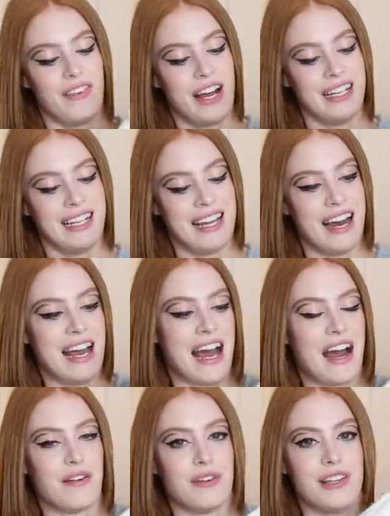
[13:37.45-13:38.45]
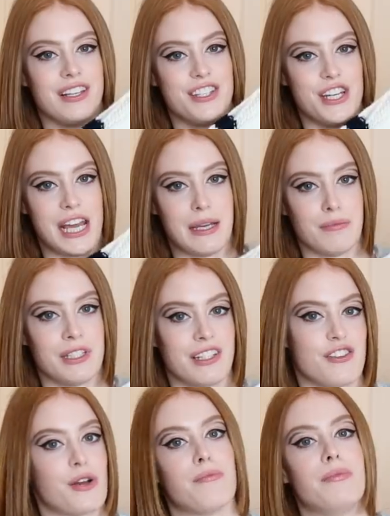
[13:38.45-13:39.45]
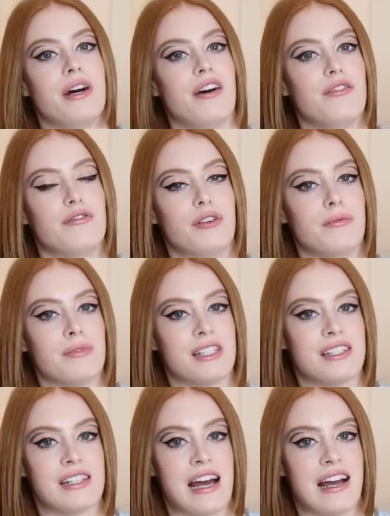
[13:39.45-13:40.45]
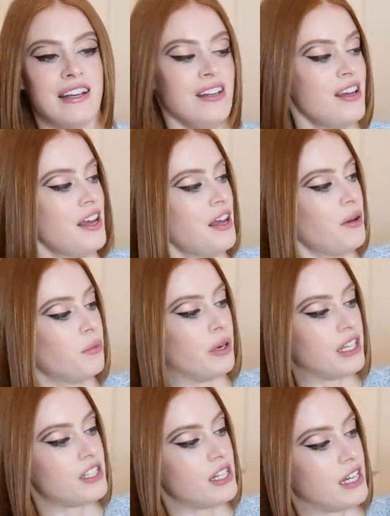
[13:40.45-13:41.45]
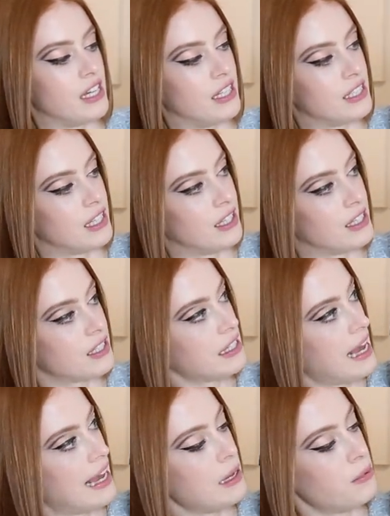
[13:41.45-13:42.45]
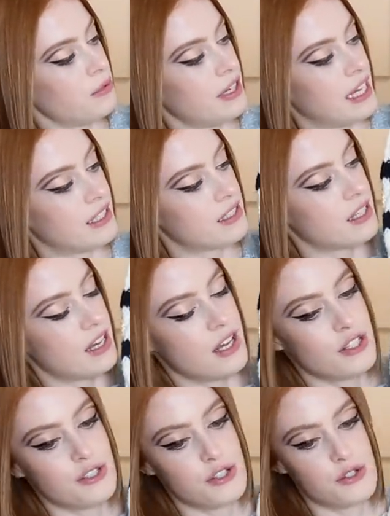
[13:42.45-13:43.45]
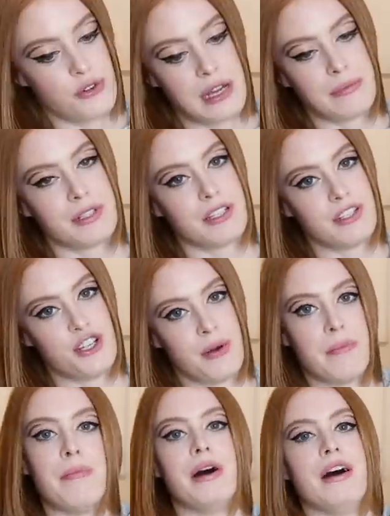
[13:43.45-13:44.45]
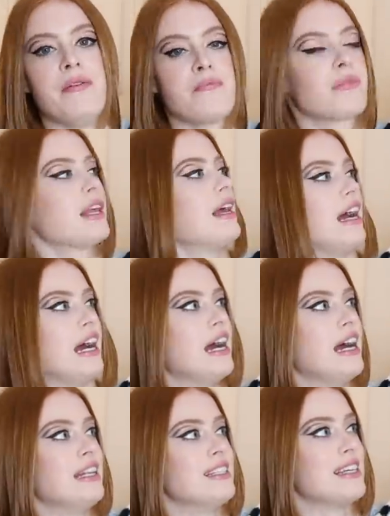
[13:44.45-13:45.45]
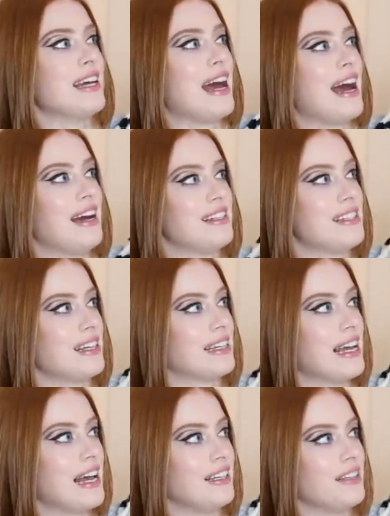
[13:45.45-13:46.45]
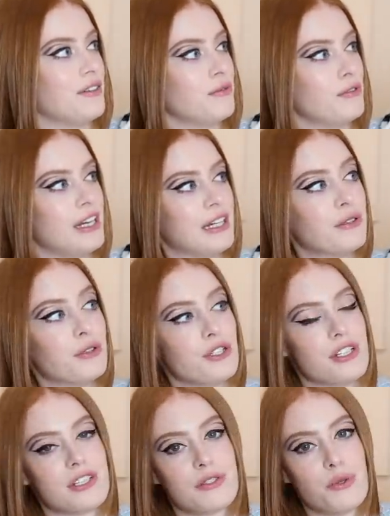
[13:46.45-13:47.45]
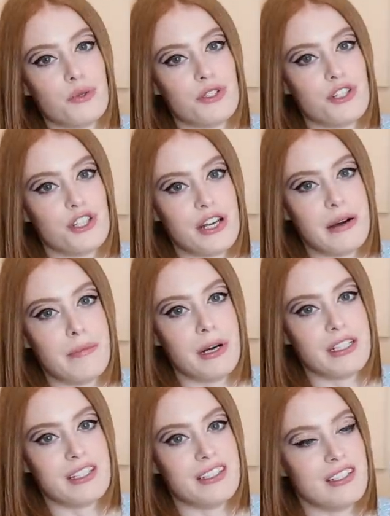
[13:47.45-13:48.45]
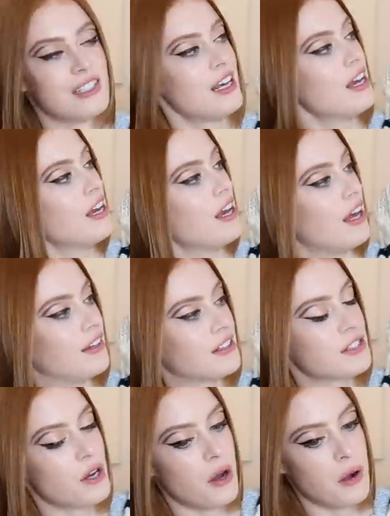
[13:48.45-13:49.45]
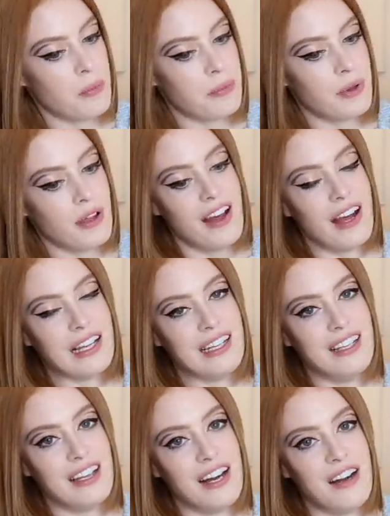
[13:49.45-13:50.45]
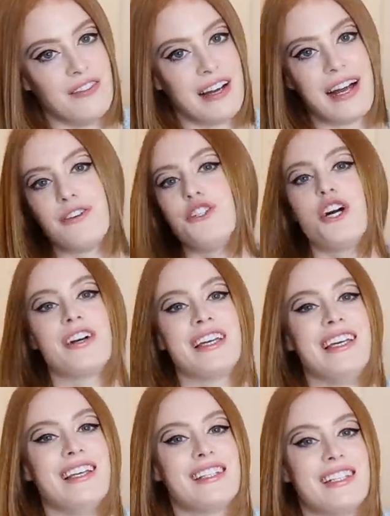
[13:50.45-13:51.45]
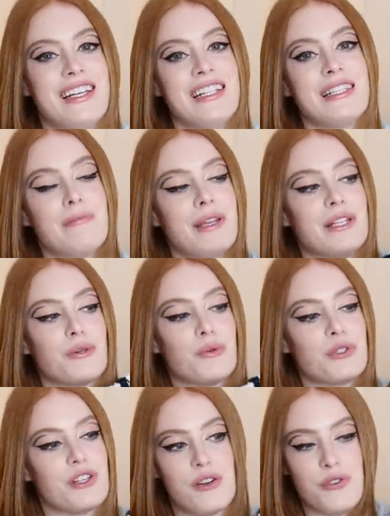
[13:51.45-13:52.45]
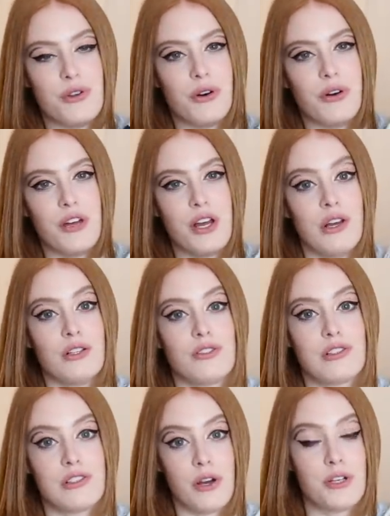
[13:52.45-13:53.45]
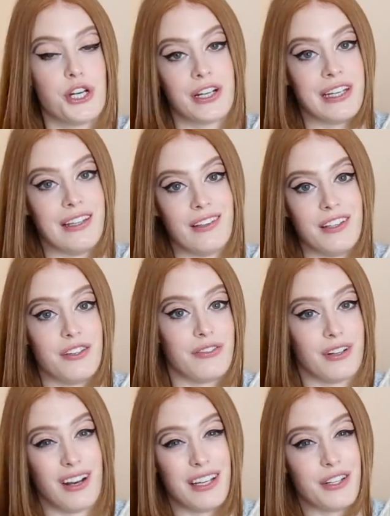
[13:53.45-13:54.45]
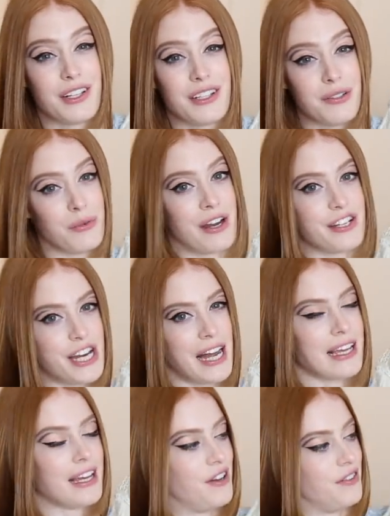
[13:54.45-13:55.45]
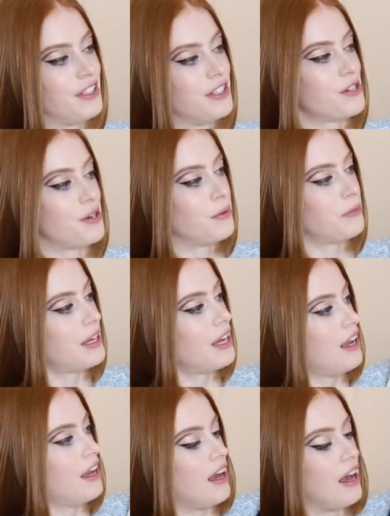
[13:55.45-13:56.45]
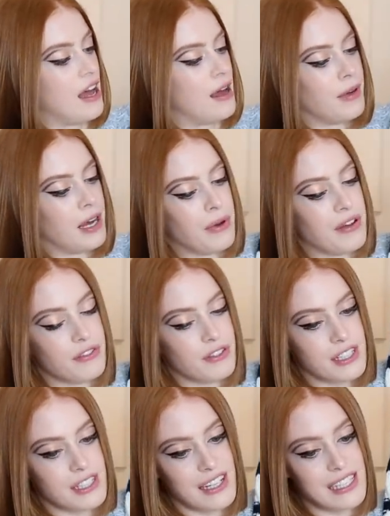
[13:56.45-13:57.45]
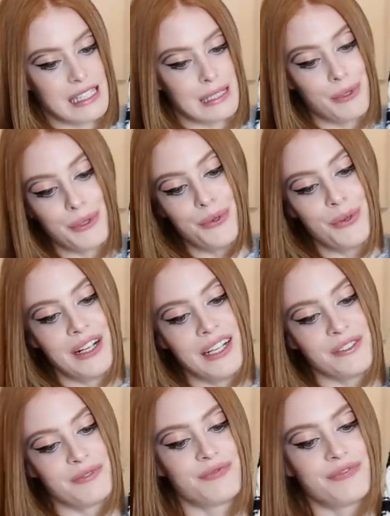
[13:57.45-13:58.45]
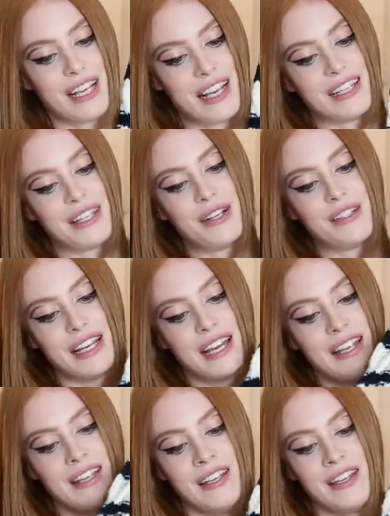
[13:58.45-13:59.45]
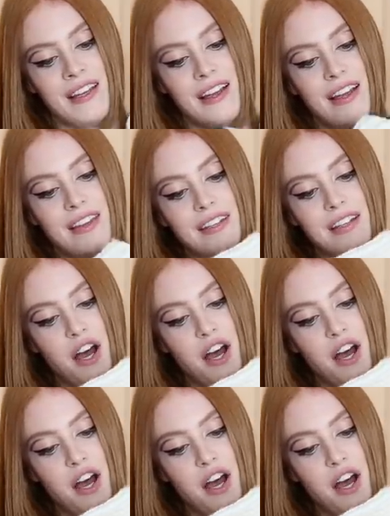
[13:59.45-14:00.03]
finally I have the James jumper from Sezane, which is this cable knit striped jumper and it has again really gorgeous tortoiseshell buttons at the top. I love how chunky this is but it's also not so chunky that you feel like you couldn't wear a jacket over the top. Um, I went for a size small and it goes in at the